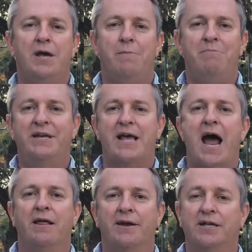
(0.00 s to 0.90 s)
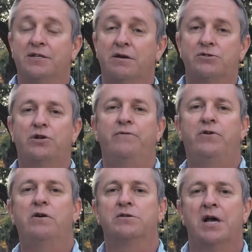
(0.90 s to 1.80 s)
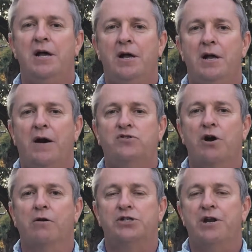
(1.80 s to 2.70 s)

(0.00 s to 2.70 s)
mentalities and those two views of church.